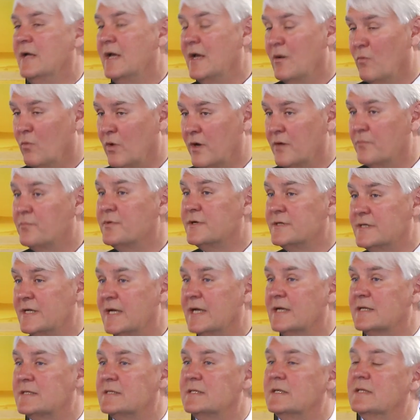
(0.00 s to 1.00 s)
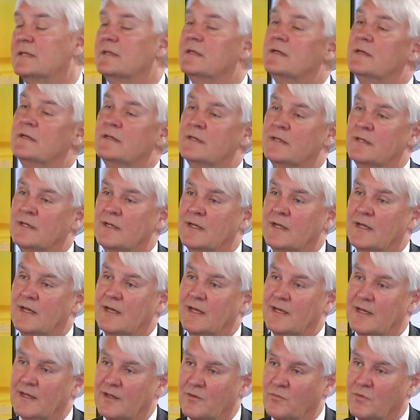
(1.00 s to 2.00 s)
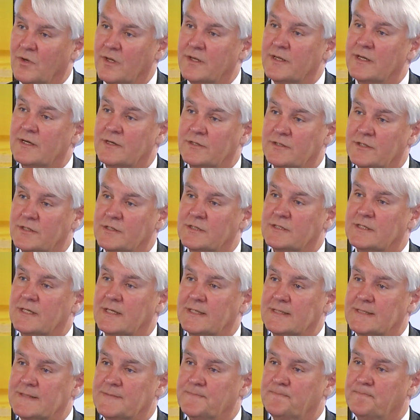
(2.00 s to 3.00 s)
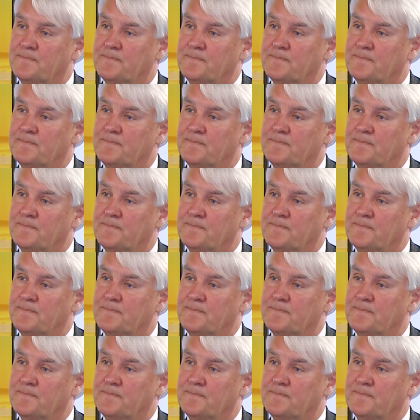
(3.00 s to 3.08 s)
and want to protect in the World Heritage sites.